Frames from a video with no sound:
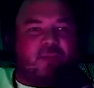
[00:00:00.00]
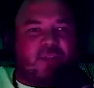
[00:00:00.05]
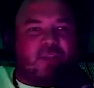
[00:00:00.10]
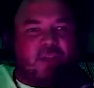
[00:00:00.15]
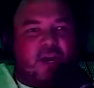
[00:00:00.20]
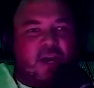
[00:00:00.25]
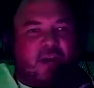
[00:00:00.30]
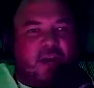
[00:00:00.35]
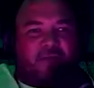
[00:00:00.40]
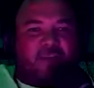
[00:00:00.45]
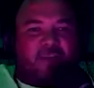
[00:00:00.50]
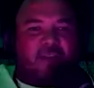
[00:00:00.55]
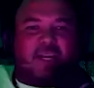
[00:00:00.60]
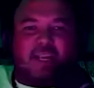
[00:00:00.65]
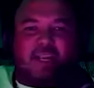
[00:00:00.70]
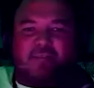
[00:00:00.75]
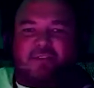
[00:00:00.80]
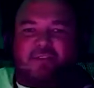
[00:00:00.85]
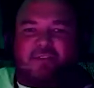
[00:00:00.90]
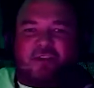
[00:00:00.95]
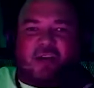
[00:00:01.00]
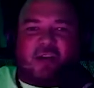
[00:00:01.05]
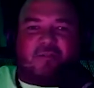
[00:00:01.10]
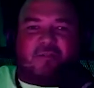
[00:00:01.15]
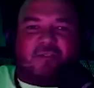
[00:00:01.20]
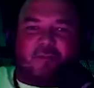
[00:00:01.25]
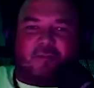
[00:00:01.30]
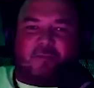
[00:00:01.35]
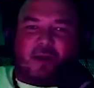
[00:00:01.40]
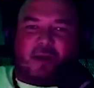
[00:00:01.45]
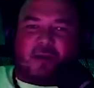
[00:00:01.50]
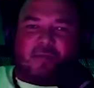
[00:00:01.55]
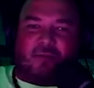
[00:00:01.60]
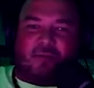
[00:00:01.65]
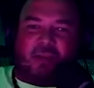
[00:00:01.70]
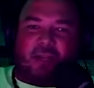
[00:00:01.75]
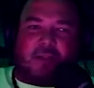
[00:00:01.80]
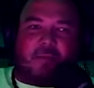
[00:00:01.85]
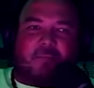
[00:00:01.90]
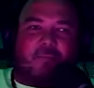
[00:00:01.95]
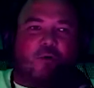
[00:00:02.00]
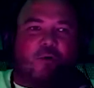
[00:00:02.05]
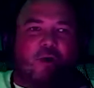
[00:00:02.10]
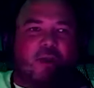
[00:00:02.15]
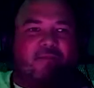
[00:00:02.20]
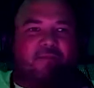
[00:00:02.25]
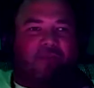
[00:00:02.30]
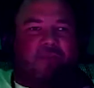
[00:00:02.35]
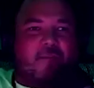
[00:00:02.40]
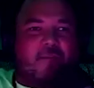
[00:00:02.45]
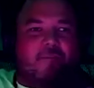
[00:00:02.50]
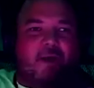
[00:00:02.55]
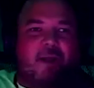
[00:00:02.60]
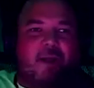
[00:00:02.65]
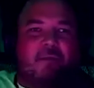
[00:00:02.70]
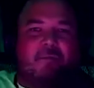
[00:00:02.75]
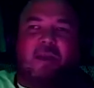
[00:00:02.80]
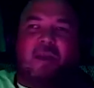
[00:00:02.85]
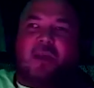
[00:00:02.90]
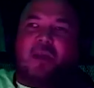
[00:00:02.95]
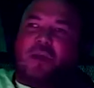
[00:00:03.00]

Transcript: When you cut off the leaves, you cut off the bottom, you get the poi from the bottom,